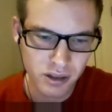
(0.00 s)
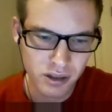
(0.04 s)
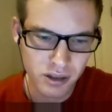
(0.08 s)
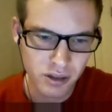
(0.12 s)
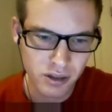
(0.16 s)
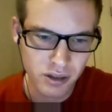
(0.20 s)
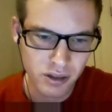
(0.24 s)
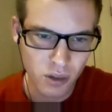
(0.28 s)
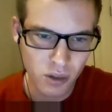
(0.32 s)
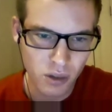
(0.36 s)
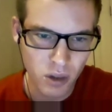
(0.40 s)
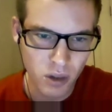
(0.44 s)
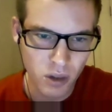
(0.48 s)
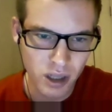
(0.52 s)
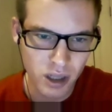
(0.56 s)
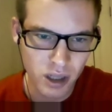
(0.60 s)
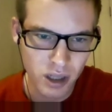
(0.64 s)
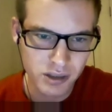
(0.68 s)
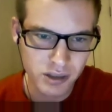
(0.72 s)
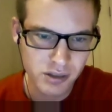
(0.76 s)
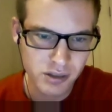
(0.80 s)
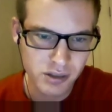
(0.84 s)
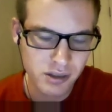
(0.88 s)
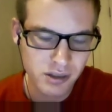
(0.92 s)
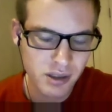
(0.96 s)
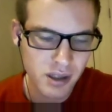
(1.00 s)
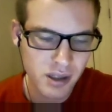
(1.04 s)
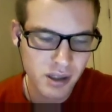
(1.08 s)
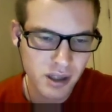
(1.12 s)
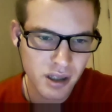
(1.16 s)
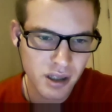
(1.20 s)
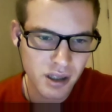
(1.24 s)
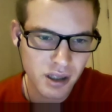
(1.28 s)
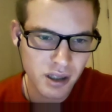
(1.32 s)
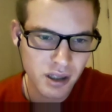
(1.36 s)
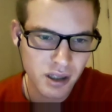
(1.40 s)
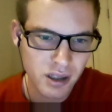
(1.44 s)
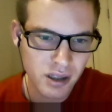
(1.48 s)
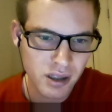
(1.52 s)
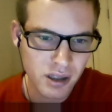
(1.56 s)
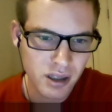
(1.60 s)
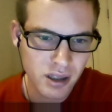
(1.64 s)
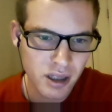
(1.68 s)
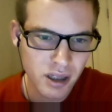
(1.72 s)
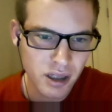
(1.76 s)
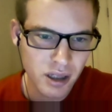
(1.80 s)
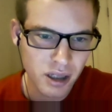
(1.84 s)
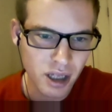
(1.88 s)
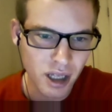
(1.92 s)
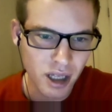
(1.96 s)
the one.
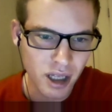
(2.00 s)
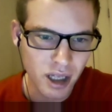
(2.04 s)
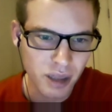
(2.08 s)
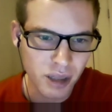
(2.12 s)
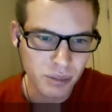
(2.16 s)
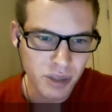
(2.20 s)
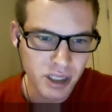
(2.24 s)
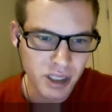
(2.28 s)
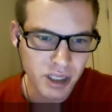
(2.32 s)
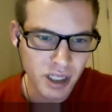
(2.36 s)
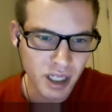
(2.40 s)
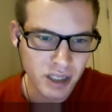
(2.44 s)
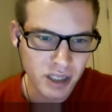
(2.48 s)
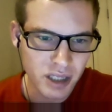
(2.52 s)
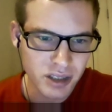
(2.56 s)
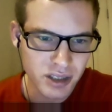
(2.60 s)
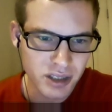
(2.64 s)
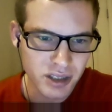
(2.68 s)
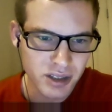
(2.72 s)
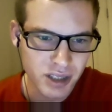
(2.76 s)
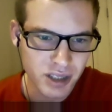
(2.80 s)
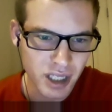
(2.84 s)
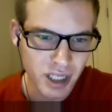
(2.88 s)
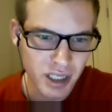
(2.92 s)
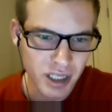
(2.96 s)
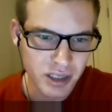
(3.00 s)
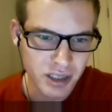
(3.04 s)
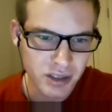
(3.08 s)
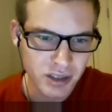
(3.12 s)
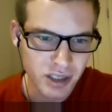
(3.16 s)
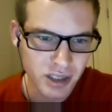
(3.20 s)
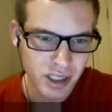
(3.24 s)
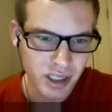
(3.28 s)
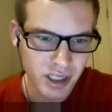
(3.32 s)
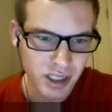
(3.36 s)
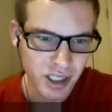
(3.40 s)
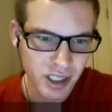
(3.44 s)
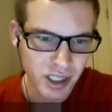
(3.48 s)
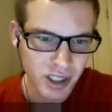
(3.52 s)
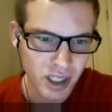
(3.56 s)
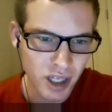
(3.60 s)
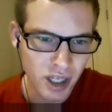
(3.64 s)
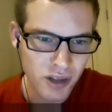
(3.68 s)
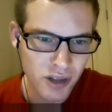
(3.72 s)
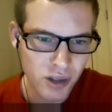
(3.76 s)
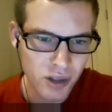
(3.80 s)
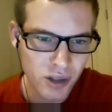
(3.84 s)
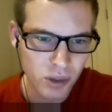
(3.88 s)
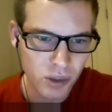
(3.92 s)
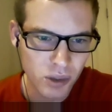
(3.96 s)
because it says, in
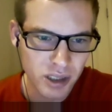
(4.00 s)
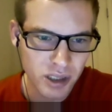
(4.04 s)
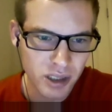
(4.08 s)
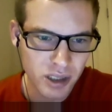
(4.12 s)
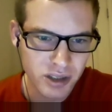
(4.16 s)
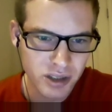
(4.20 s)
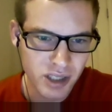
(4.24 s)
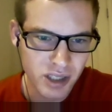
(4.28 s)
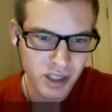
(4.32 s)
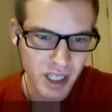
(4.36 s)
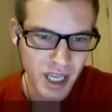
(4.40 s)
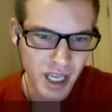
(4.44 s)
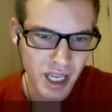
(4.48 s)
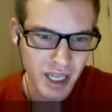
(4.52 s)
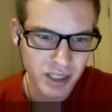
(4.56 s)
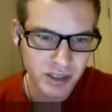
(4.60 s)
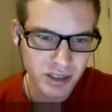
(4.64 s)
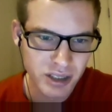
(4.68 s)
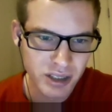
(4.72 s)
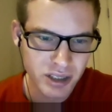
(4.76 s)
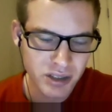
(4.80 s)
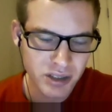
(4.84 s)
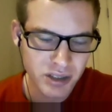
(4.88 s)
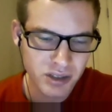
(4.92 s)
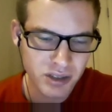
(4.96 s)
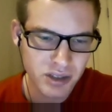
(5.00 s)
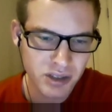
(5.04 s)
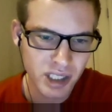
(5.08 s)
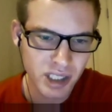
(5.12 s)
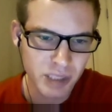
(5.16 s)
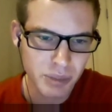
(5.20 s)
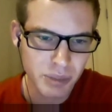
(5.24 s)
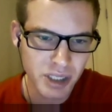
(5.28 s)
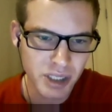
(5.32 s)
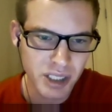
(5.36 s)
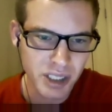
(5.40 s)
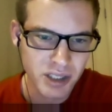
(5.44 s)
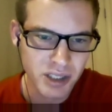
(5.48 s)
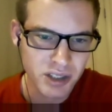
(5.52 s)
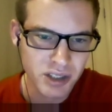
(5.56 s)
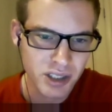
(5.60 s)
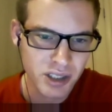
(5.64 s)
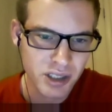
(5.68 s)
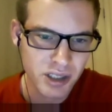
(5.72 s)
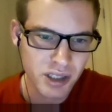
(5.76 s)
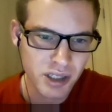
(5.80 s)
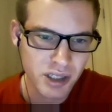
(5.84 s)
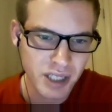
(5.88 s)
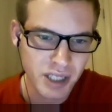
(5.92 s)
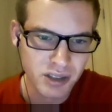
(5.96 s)
other words, the x's can be
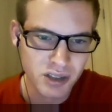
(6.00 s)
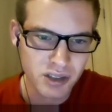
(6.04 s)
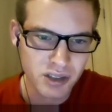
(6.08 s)
considered as